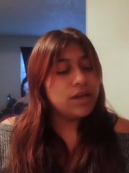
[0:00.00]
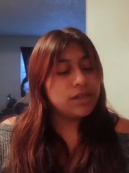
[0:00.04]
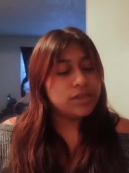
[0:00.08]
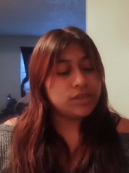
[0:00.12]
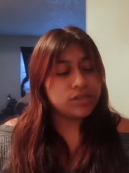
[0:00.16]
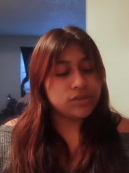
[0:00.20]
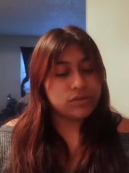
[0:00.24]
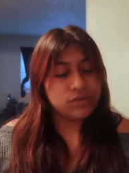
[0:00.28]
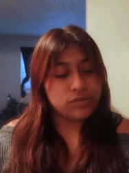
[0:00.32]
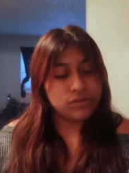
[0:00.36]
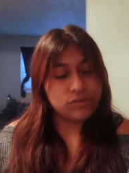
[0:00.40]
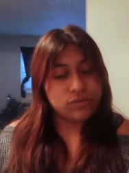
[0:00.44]

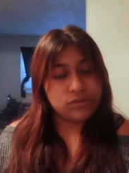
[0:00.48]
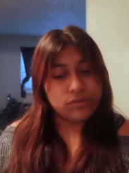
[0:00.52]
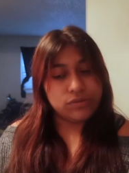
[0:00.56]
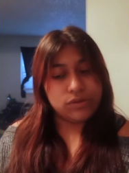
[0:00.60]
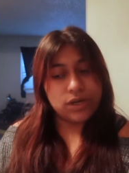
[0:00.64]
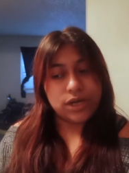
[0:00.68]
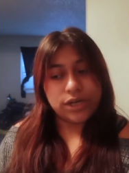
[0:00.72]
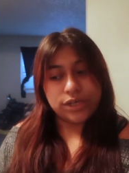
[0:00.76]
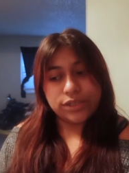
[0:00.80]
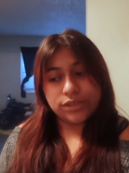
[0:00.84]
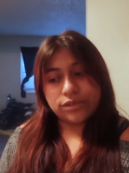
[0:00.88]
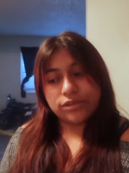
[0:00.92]

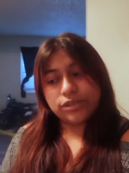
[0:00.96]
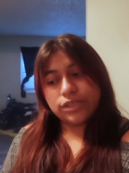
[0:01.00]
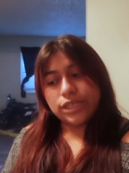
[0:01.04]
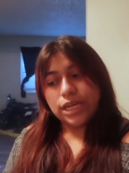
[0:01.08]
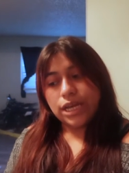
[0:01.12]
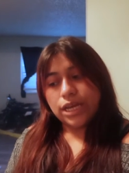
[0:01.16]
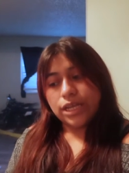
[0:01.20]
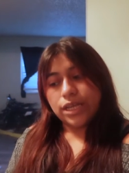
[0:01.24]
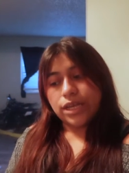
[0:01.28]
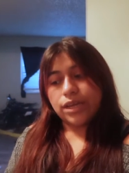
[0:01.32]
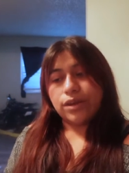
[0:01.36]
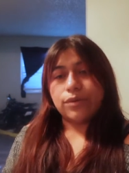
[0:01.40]
to
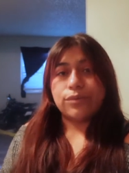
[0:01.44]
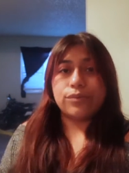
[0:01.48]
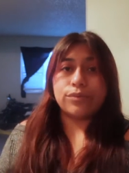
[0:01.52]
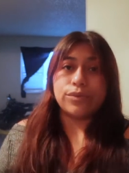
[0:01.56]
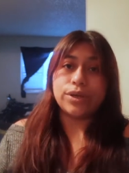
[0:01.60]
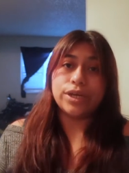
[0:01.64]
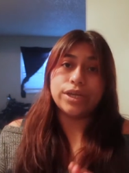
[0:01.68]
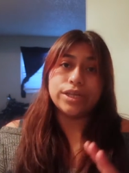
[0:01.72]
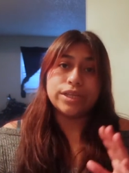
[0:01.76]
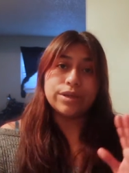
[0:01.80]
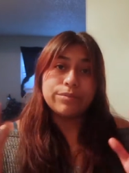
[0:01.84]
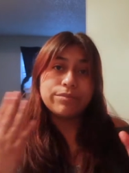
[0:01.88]
understand it.
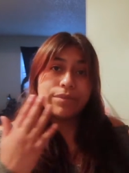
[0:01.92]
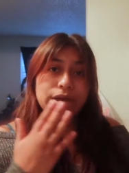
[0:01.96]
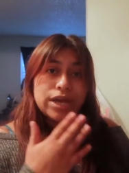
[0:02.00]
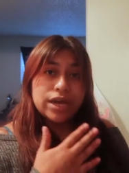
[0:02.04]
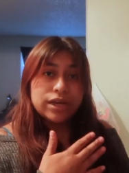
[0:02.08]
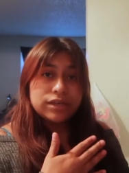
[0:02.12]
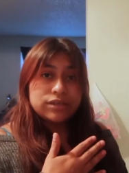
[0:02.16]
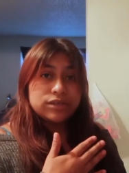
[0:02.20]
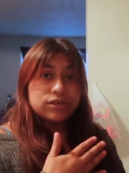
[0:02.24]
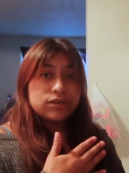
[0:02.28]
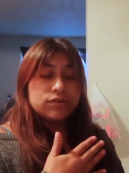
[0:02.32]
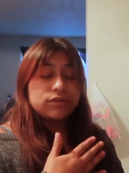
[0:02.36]
Read the
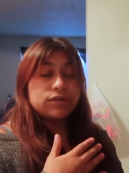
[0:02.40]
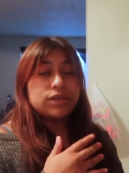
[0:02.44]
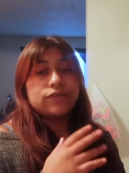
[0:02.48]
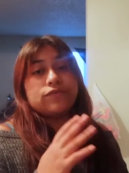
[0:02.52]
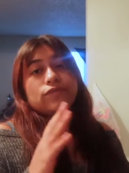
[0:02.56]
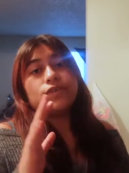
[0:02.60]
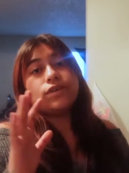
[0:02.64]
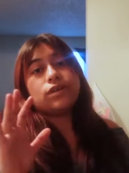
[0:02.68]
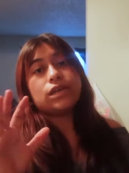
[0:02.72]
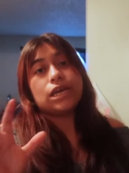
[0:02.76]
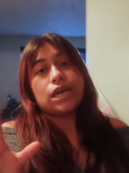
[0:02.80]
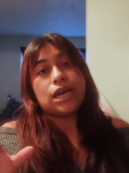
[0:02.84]
manual.
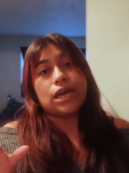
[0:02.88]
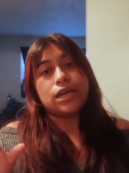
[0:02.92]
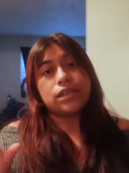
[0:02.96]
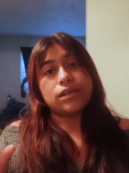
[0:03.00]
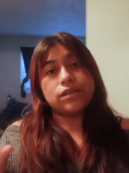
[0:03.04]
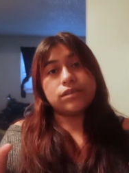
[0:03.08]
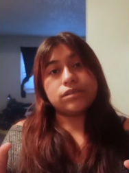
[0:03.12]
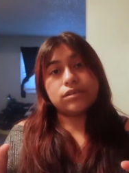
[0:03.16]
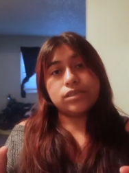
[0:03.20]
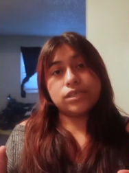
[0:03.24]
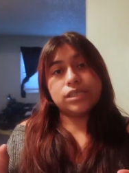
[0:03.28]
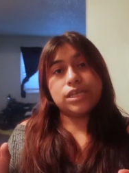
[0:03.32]
If you can't
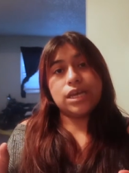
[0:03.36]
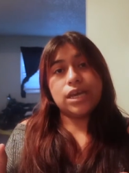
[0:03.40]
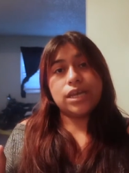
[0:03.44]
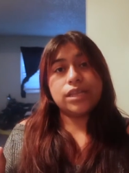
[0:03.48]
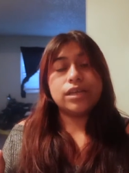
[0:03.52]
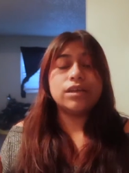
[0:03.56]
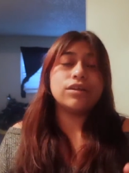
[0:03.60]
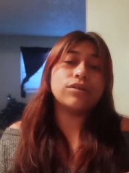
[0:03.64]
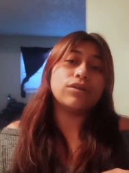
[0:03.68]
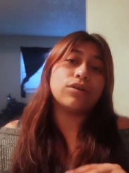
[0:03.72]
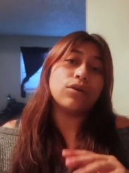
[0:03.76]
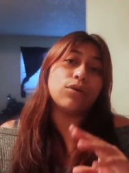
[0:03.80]

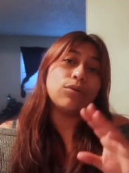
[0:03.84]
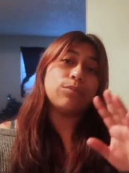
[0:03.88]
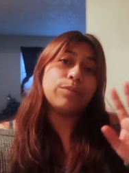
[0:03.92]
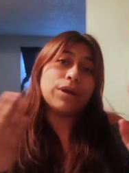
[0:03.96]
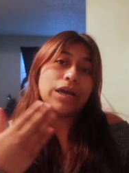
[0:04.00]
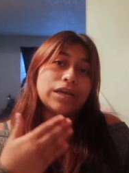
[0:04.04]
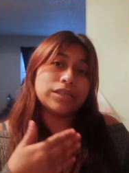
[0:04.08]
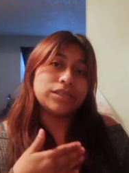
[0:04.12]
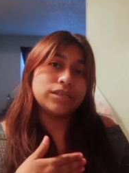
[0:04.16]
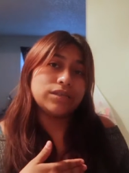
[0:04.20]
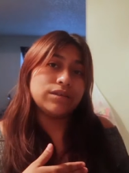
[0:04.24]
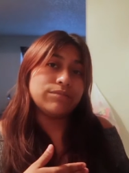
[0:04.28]
understand it, go
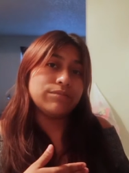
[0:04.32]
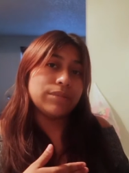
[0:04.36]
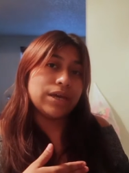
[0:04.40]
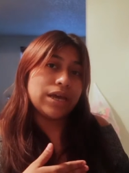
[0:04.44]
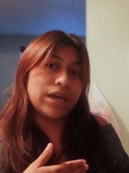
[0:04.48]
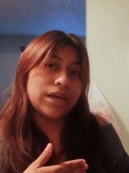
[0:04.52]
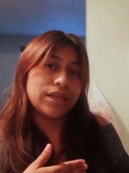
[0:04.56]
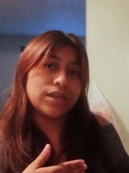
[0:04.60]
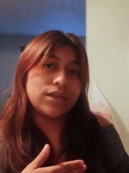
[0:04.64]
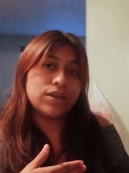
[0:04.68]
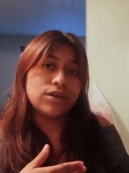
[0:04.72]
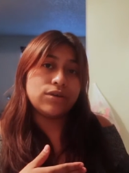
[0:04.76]
back to the
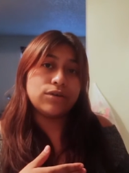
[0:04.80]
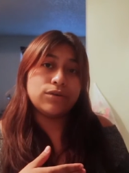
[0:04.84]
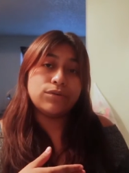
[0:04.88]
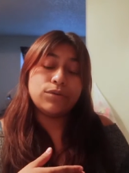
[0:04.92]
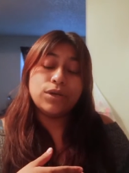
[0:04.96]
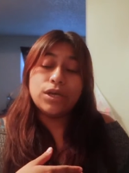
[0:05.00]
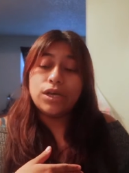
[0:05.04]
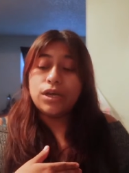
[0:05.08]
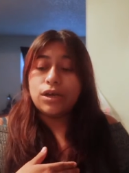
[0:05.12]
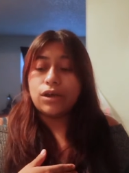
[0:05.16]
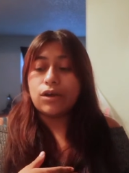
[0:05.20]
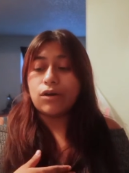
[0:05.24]
menu,
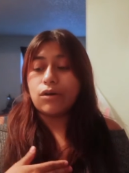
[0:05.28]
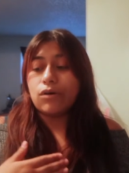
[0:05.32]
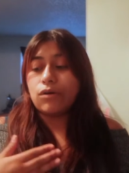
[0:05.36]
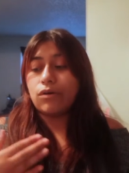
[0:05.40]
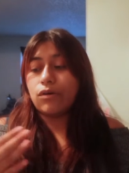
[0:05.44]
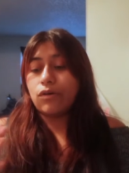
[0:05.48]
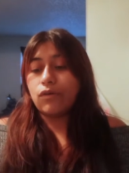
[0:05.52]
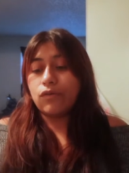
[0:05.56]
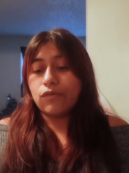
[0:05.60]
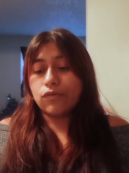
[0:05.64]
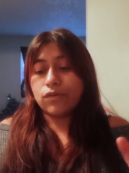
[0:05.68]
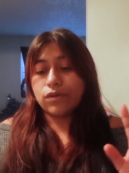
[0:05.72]

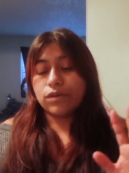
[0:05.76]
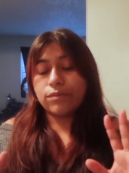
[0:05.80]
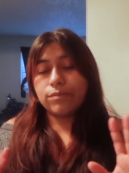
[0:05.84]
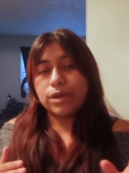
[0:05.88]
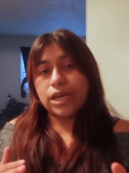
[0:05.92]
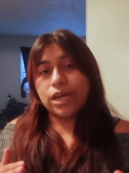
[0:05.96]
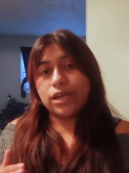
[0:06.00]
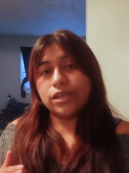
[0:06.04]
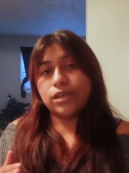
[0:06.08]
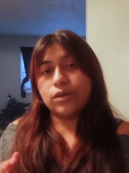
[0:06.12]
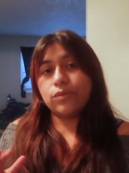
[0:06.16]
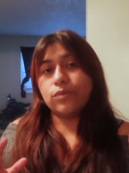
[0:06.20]
go over the
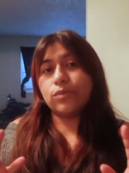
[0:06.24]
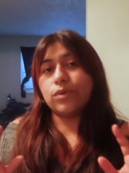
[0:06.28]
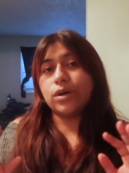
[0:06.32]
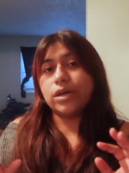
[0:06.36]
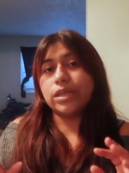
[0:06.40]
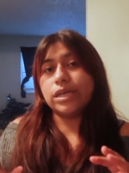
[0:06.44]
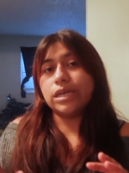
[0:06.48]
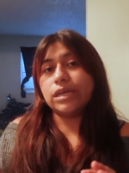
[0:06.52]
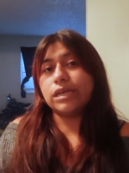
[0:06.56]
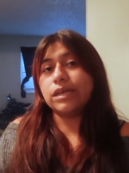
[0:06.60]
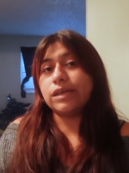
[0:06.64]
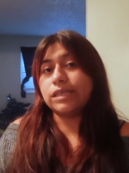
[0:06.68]
manual,
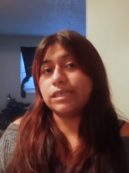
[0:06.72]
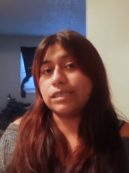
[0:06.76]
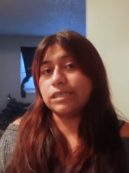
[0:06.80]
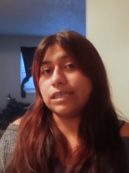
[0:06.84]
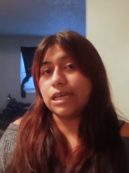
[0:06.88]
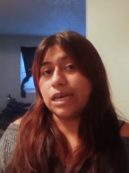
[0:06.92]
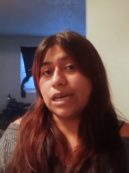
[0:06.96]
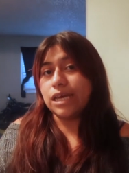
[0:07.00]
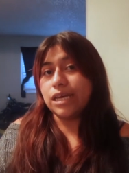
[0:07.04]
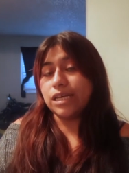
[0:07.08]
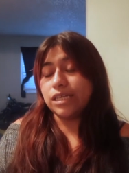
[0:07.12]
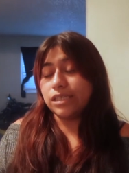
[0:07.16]
what it
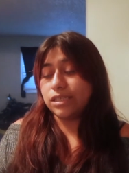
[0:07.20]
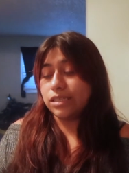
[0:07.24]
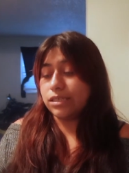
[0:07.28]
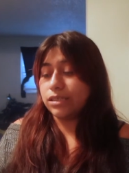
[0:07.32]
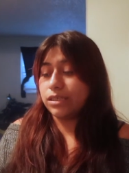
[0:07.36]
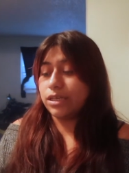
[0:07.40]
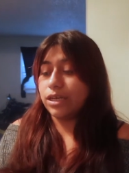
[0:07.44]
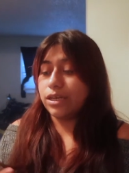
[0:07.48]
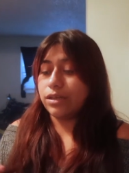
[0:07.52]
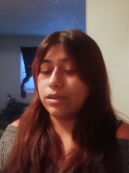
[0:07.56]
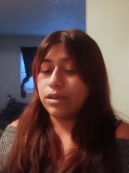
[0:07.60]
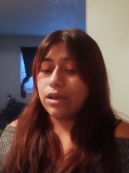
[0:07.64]
says,
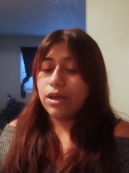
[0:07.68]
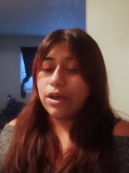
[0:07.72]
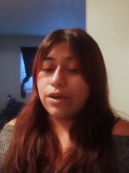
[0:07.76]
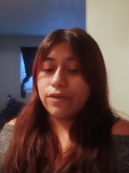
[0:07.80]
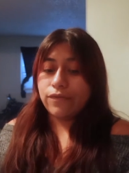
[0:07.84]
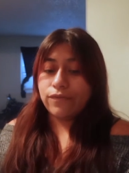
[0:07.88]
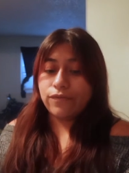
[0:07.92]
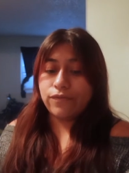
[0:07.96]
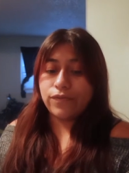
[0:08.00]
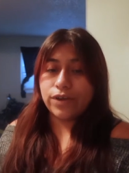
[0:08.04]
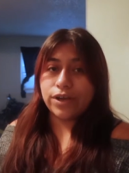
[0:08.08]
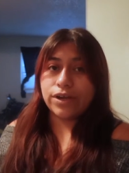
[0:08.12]
and then
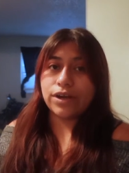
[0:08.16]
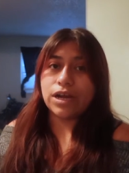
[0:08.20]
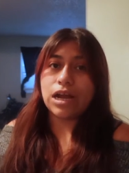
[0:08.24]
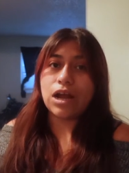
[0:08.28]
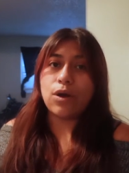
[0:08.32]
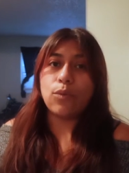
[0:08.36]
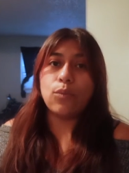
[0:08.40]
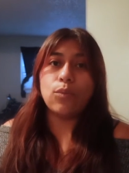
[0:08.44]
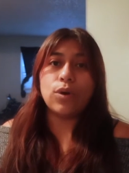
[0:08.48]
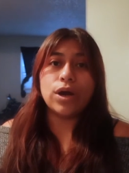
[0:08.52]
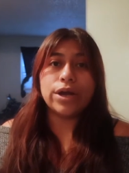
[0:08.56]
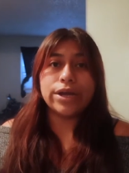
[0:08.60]
figure
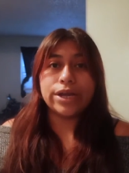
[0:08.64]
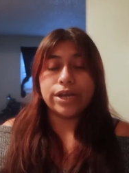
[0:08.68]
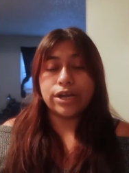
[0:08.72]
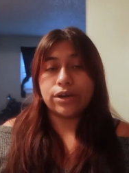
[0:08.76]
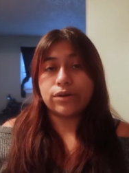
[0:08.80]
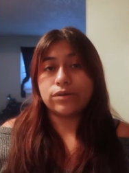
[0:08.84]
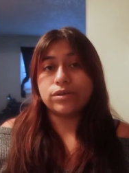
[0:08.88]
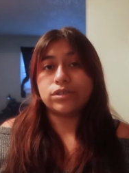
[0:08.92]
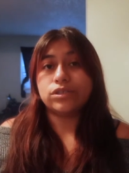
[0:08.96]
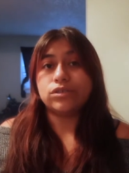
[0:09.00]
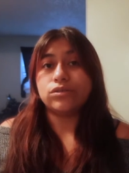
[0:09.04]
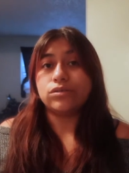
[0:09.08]
out what
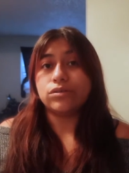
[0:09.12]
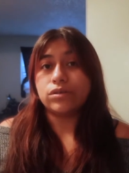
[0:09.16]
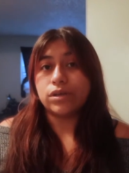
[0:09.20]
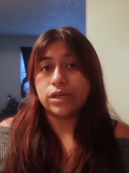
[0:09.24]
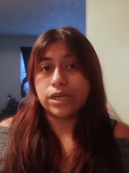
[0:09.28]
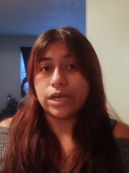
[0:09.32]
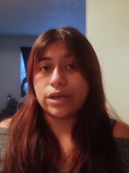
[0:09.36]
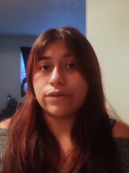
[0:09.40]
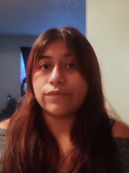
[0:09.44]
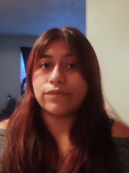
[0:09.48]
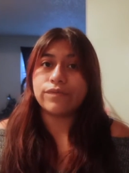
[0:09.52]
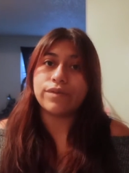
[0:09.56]
errors you could
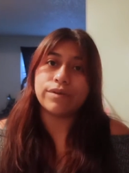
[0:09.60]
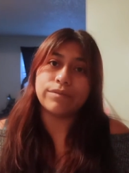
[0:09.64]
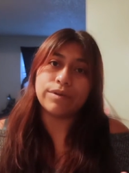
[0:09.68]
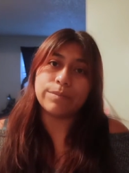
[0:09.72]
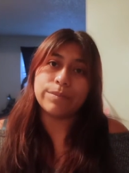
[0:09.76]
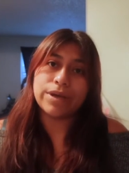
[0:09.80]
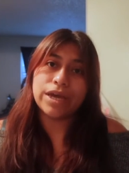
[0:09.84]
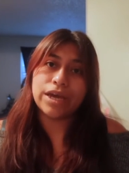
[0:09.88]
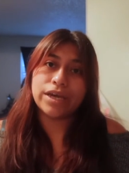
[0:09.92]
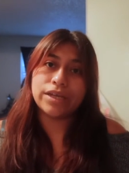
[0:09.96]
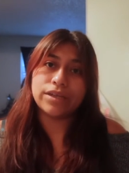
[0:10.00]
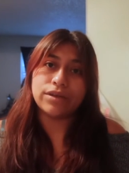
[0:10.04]
get from the
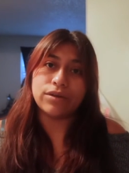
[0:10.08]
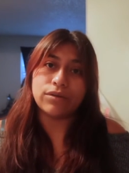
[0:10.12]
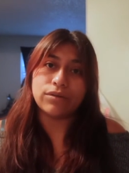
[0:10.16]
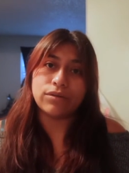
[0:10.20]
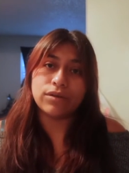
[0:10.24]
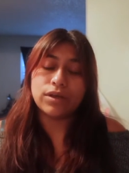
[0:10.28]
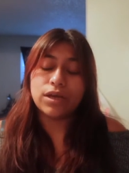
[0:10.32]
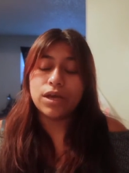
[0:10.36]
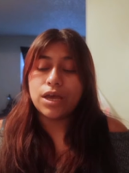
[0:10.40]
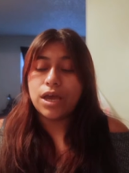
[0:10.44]
manual.